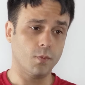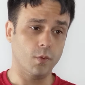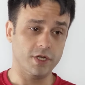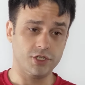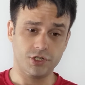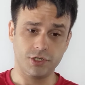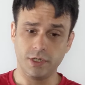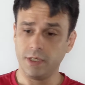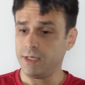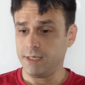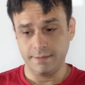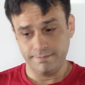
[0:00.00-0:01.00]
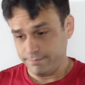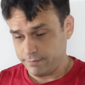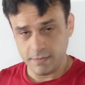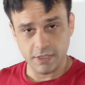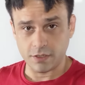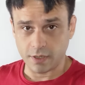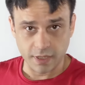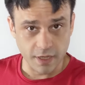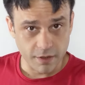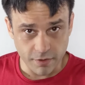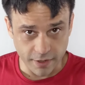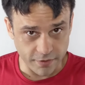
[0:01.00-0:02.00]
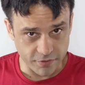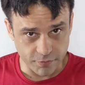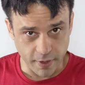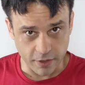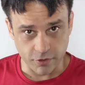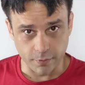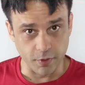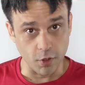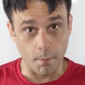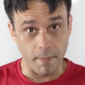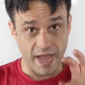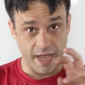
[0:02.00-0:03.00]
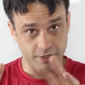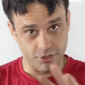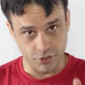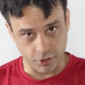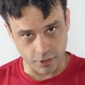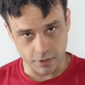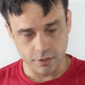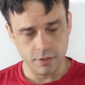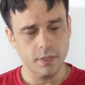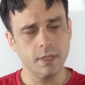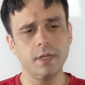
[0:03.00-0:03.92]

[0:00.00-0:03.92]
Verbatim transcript: which is on the other end of the spectrum, you know, bad sugars.